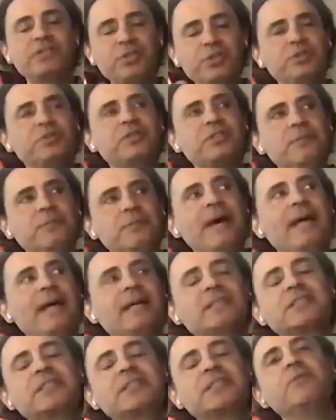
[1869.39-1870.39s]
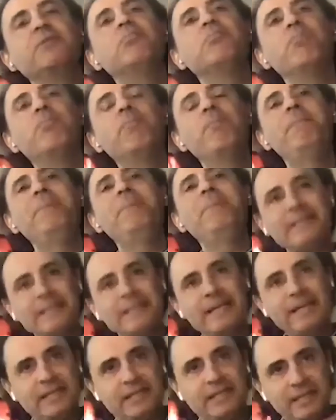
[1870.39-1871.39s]
you see banks still
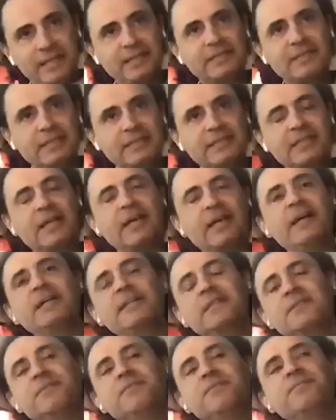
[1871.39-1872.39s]
building things inside,